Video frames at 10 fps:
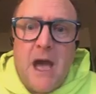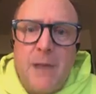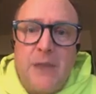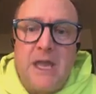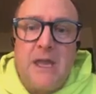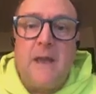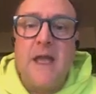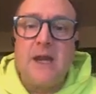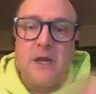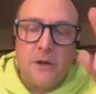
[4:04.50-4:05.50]
it's my
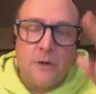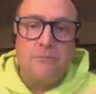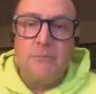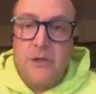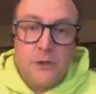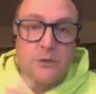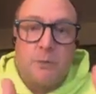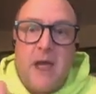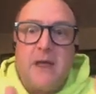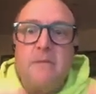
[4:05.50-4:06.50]
IP. And
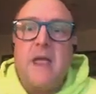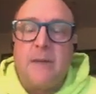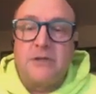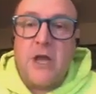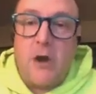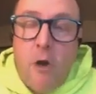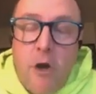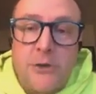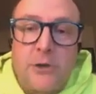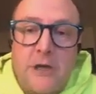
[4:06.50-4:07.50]
here's my
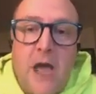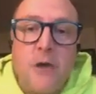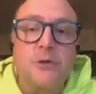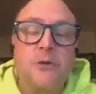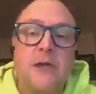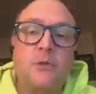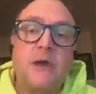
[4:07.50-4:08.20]
Amazon author account.